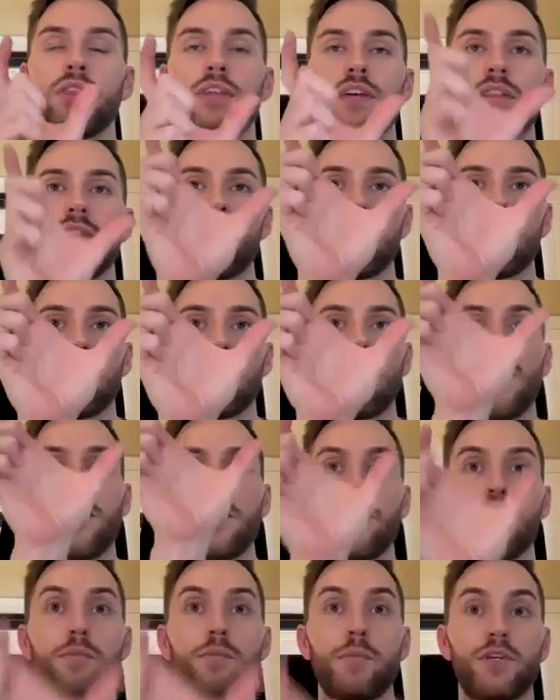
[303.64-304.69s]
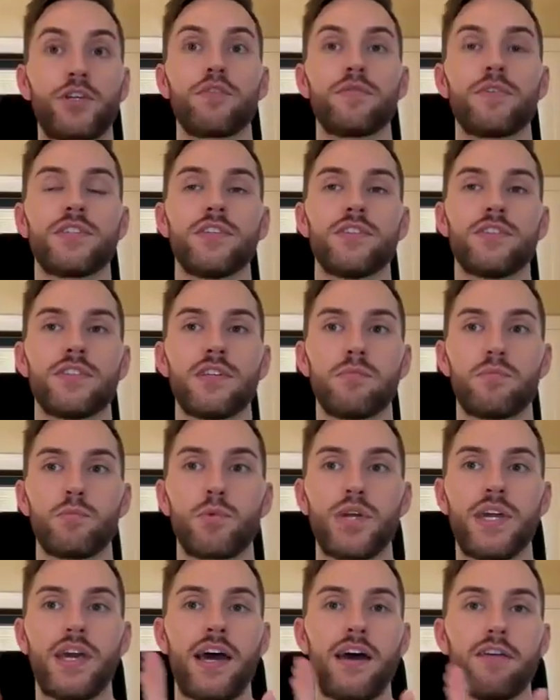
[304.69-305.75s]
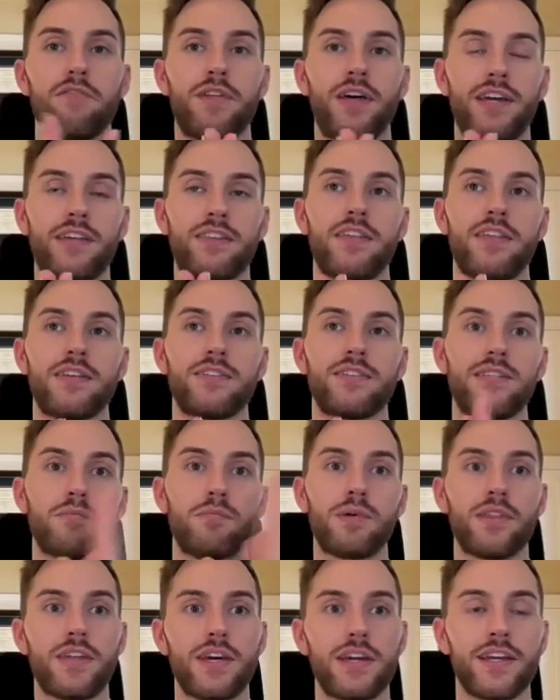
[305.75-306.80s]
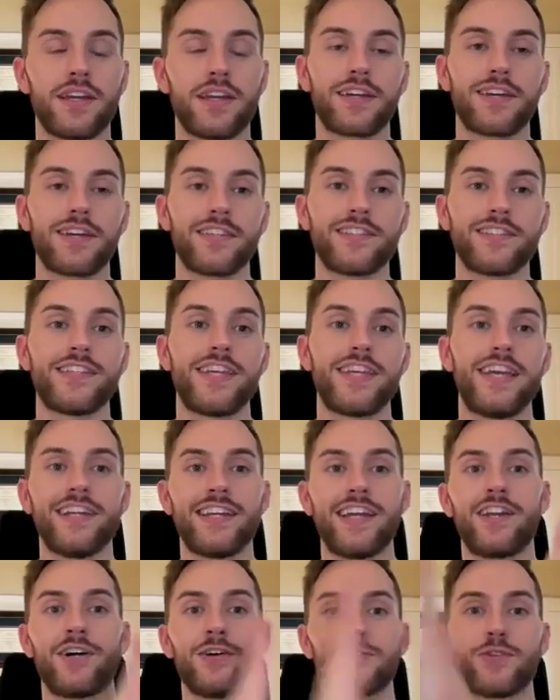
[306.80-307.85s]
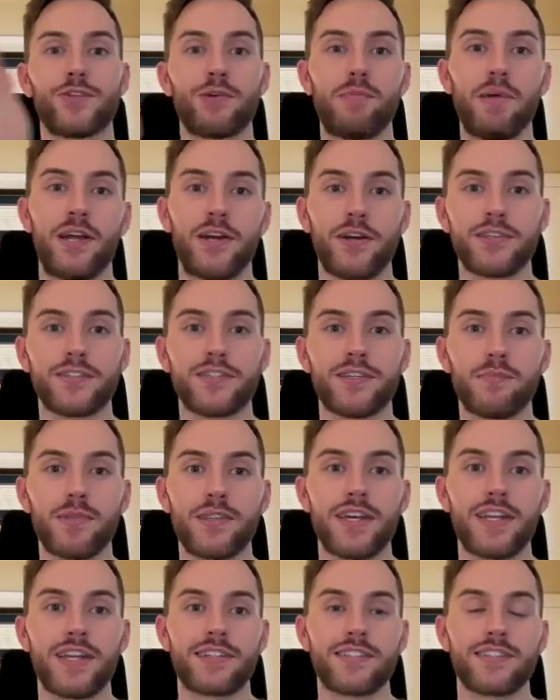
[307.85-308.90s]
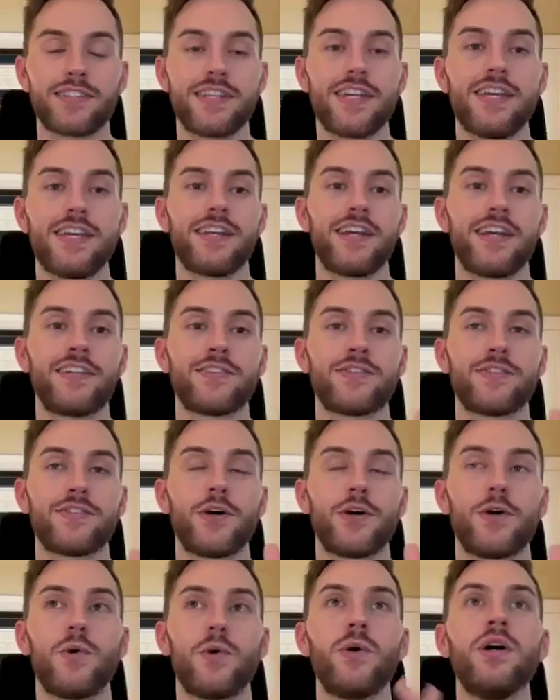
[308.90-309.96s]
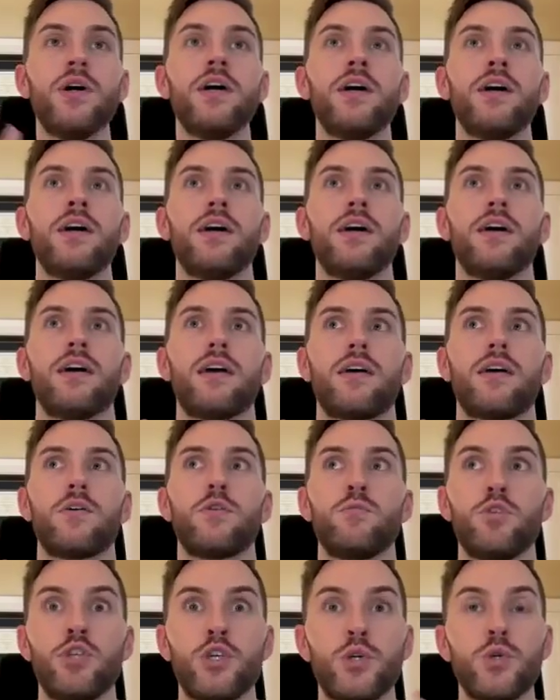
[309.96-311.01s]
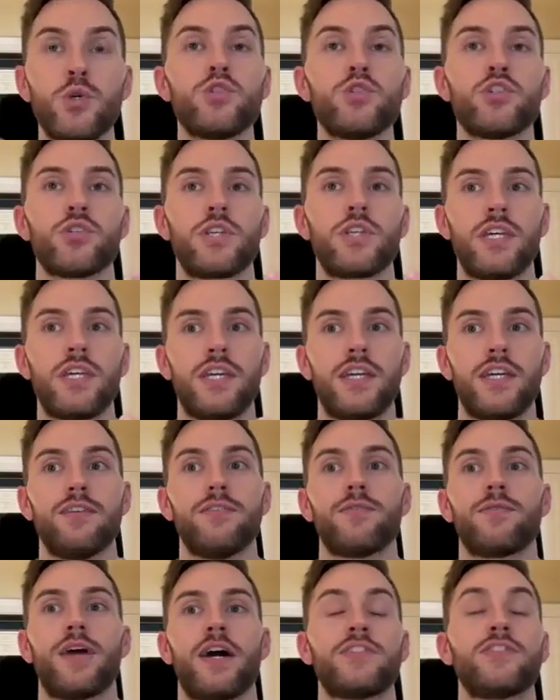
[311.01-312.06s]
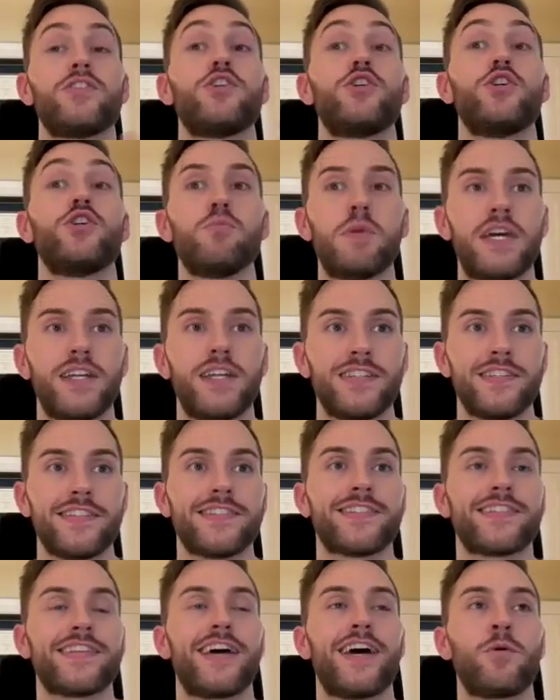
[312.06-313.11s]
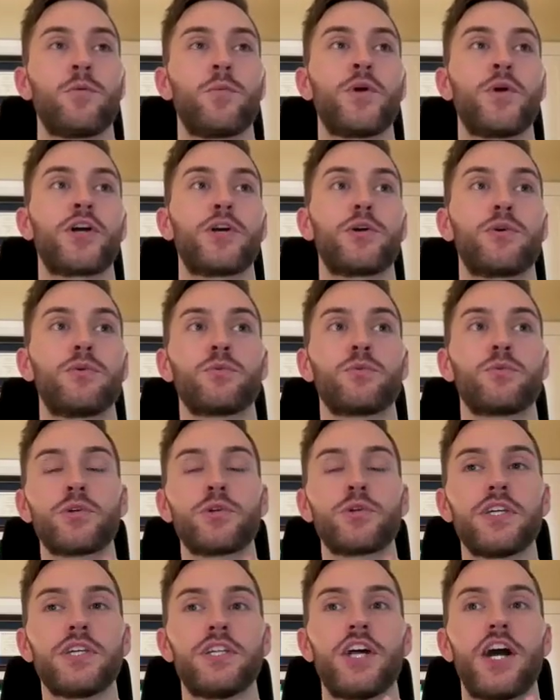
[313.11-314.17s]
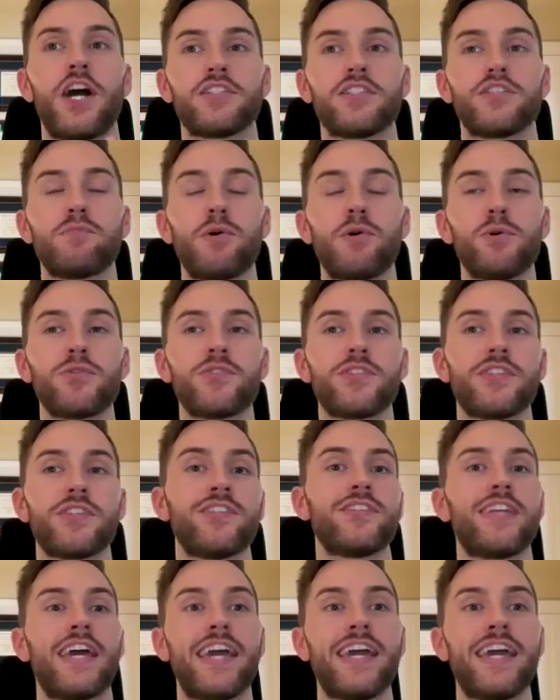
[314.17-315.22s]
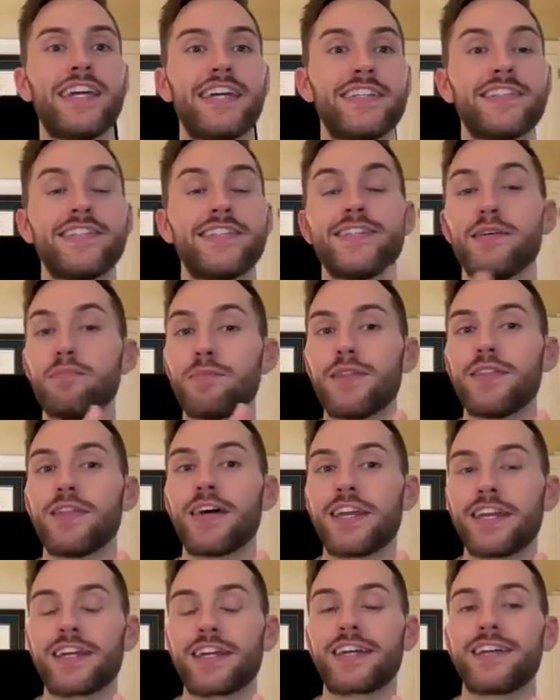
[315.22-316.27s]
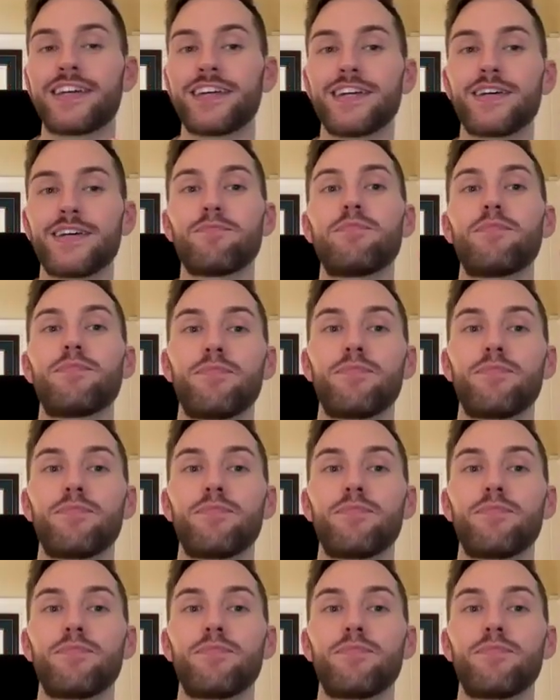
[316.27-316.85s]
within the autonomic nervous system, we have like the sympathetic state and also the parasympathetic state. And so usually us humans, we're really not supposed to stay in sympathetic